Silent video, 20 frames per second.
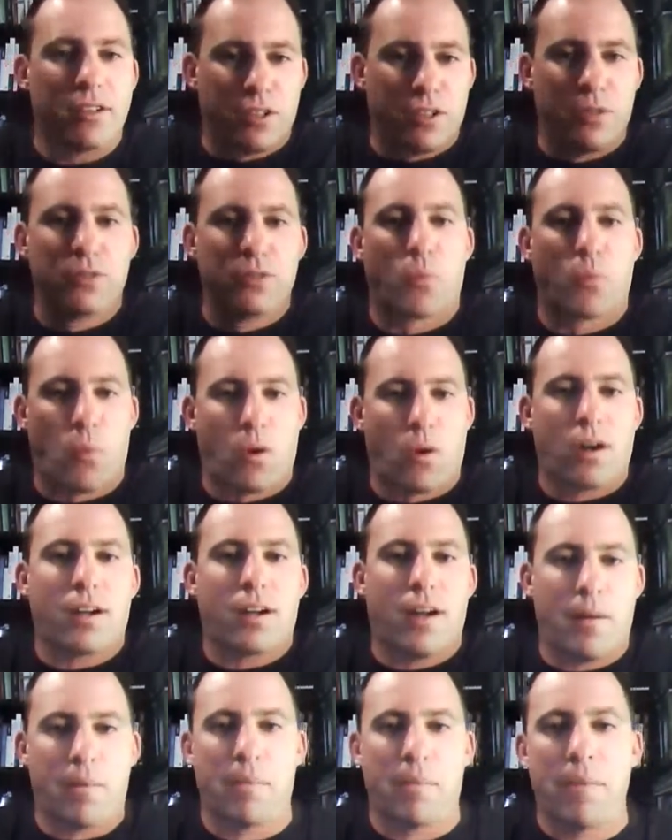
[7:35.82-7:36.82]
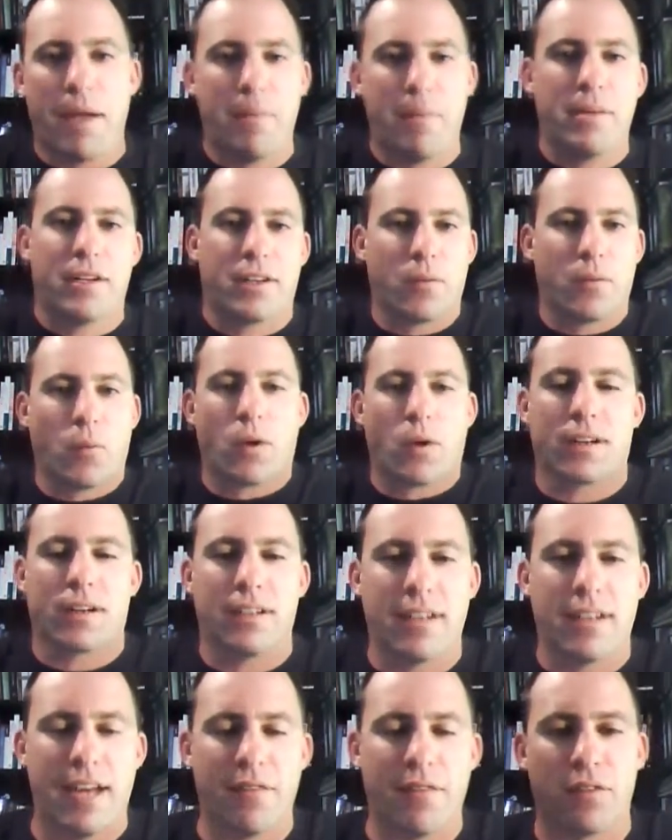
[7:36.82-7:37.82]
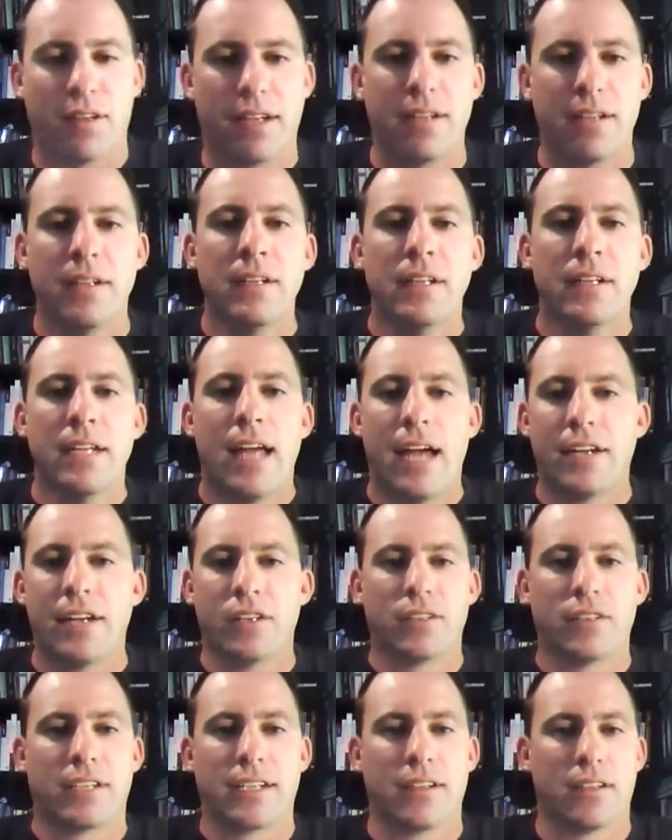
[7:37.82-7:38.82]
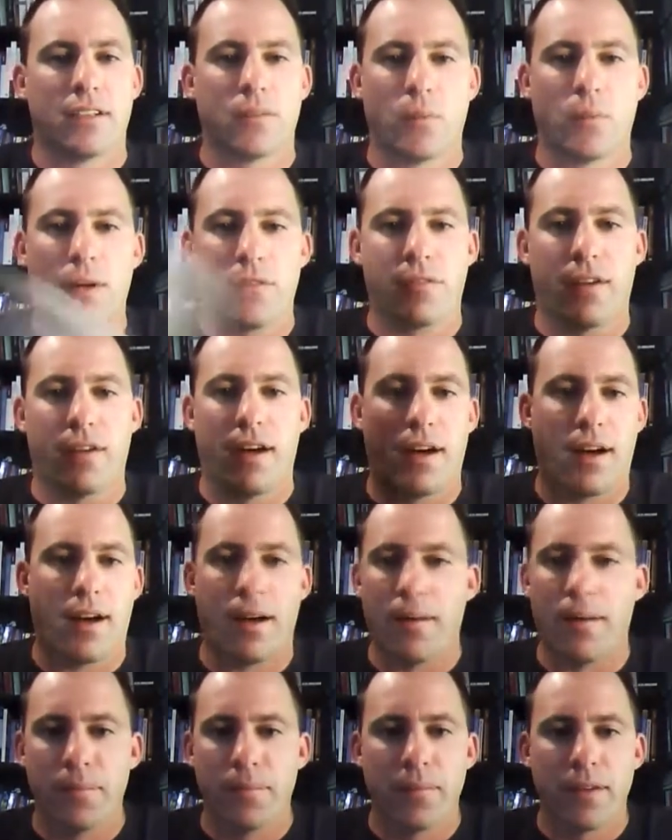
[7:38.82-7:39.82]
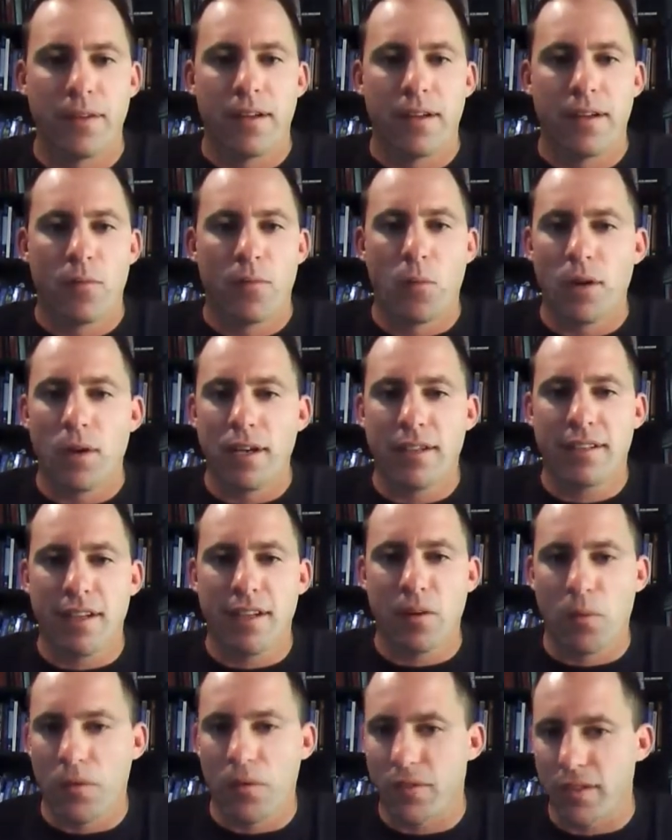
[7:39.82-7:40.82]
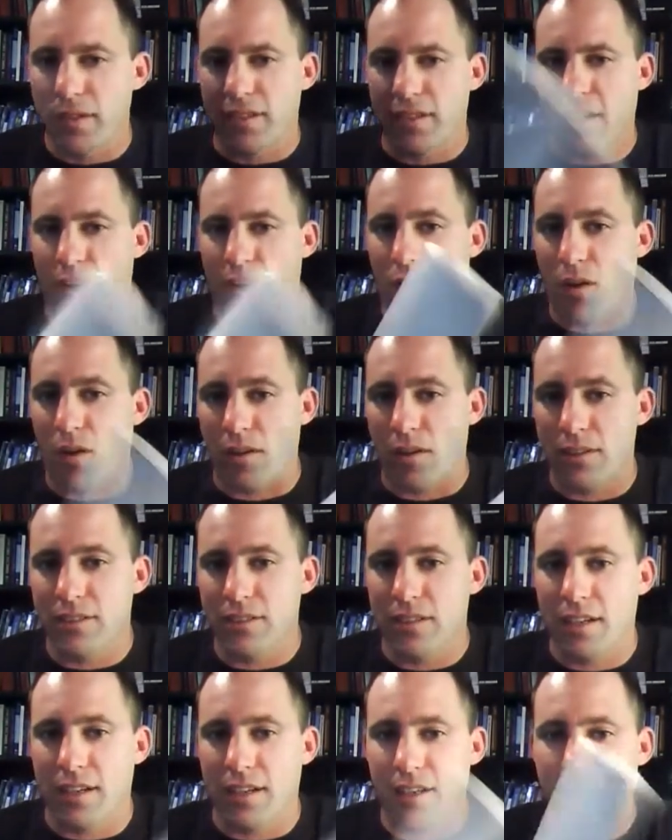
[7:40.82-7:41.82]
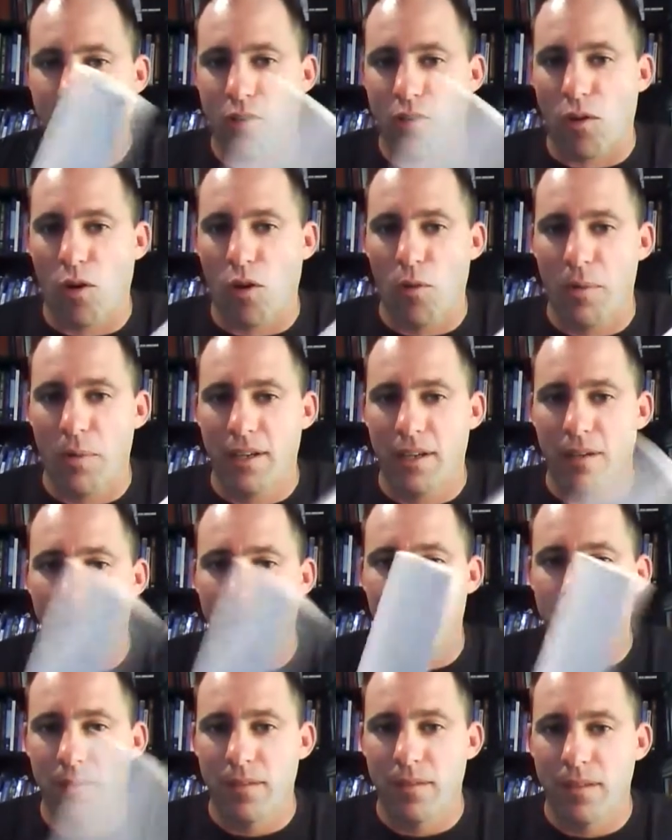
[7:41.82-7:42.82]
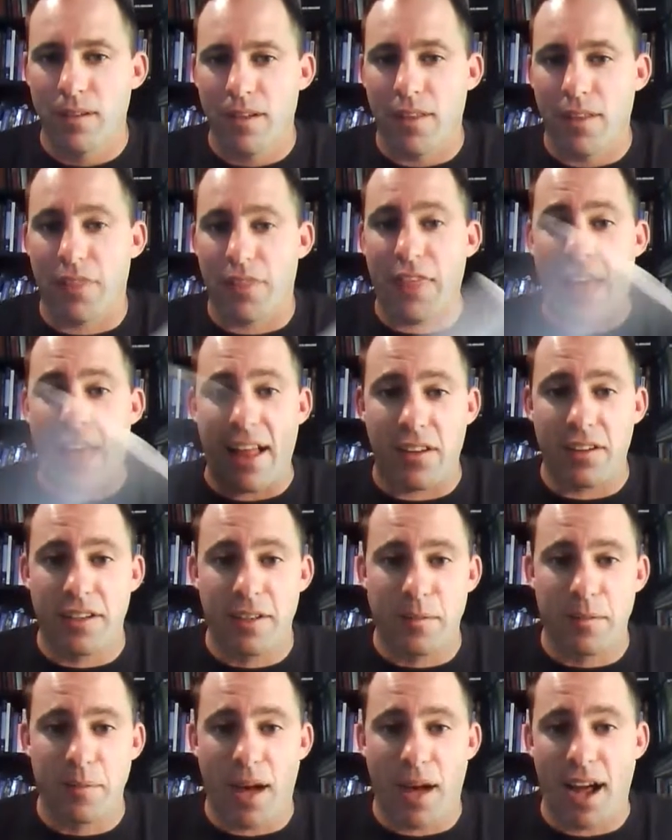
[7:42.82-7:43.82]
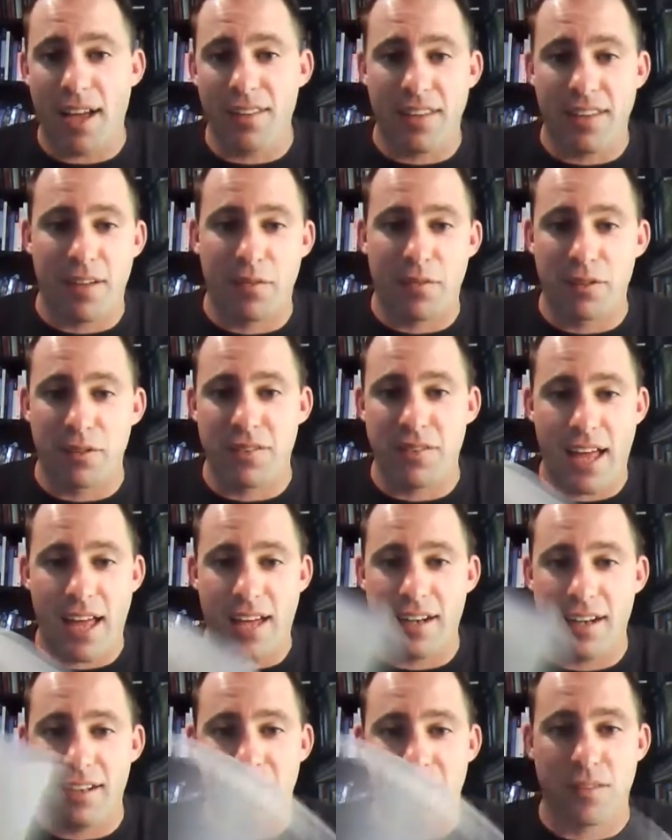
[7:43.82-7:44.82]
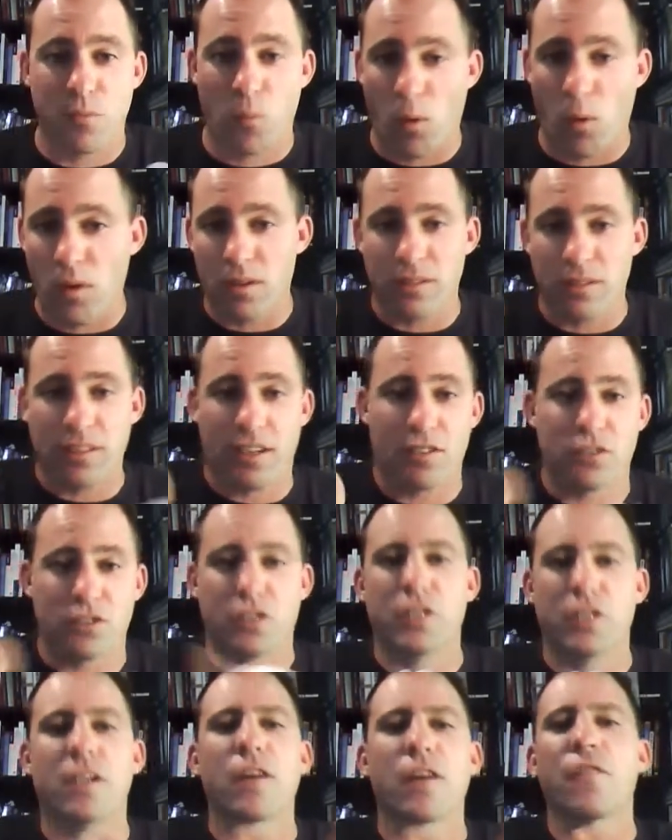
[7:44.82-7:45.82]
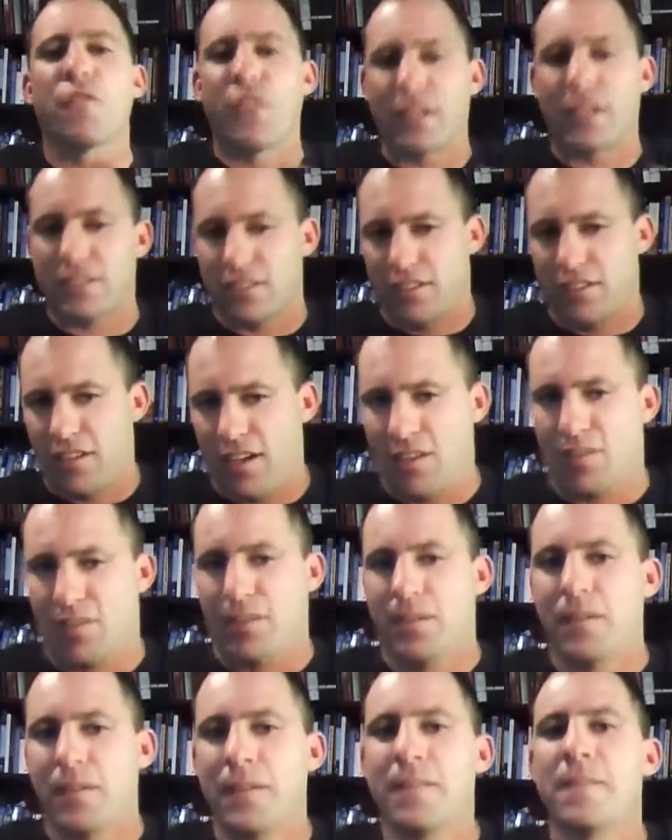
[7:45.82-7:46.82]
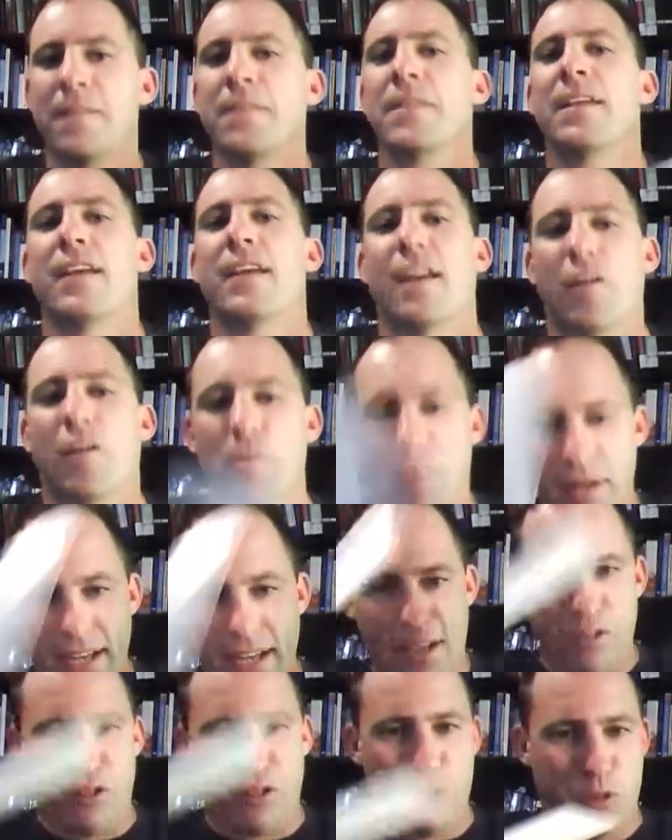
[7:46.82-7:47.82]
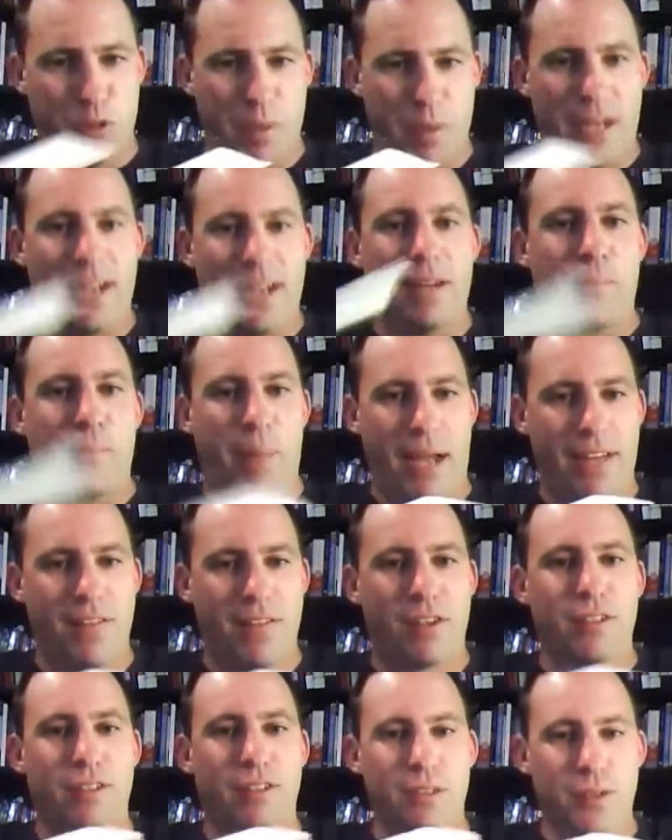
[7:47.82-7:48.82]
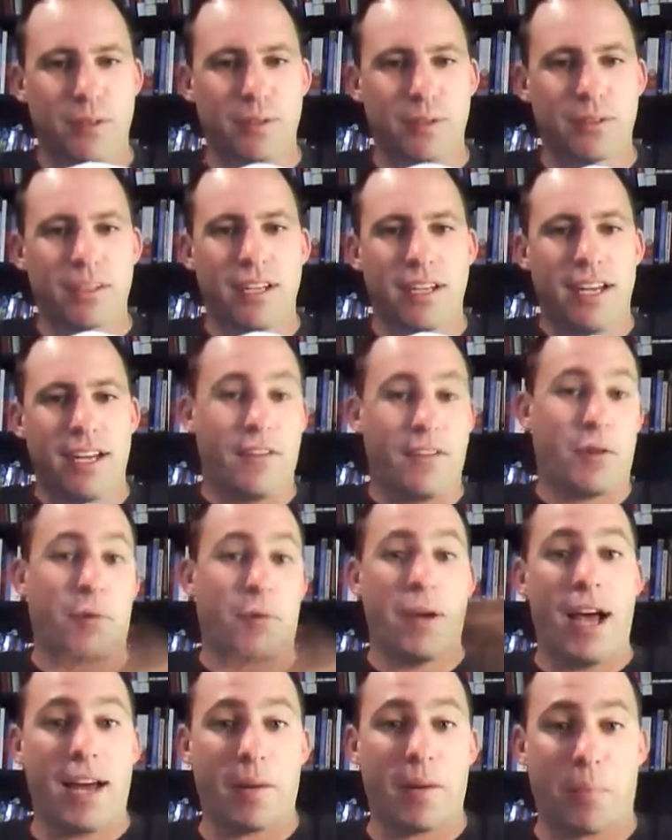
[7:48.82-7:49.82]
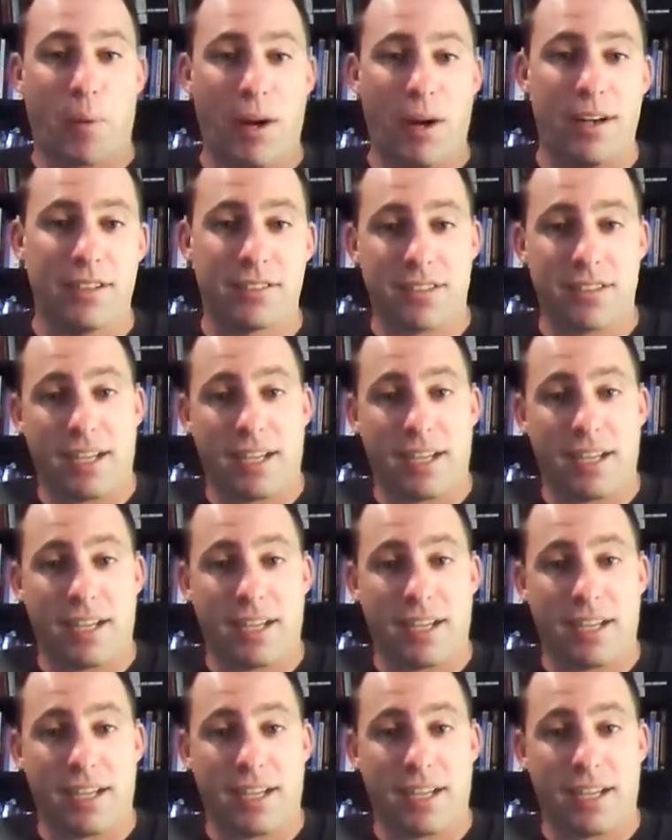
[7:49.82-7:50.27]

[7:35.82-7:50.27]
dues and work up, and maybe you can work in the Nevele, and you're dealing with, what are you dealing with in the tunnel? Arsenic, chromium, and thallium, high levels of that in the water tunnels. So you can go fix a tunnel, and everybody else who's been in and paid their dues, and they're not apprentices,